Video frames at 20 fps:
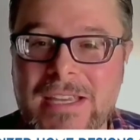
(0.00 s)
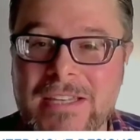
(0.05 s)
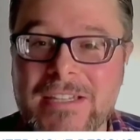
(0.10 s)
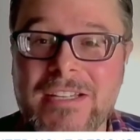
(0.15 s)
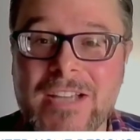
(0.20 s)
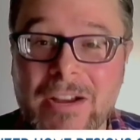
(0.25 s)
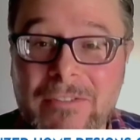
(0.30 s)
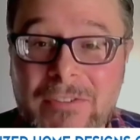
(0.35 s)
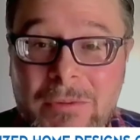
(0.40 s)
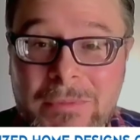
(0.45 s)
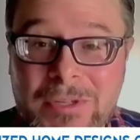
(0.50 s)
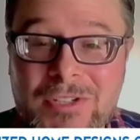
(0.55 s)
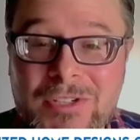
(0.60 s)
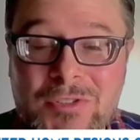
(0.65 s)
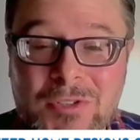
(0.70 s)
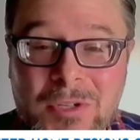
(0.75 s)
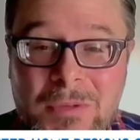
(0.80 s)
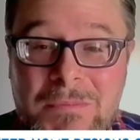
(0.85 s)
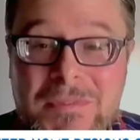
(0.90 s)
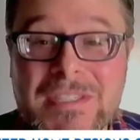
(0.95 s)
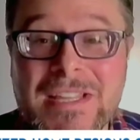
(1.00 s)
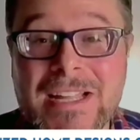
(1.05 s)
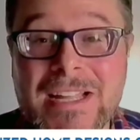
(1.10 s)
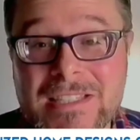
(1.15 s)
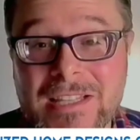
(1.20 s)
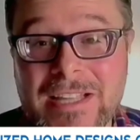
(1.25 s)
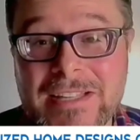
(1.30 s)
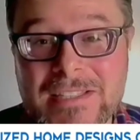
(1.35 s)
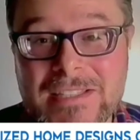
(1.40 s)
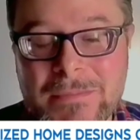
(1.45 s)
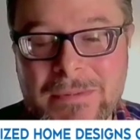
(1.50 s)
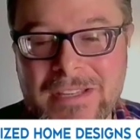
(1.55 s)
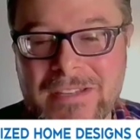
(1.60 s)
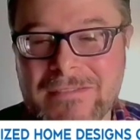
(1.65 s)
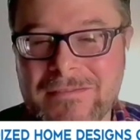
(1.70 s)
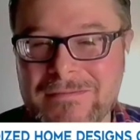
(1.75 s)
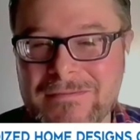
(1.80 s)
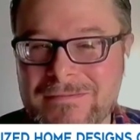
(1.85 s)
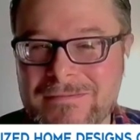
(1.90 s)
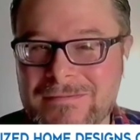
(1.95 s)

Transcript: In government terms, that's light speed.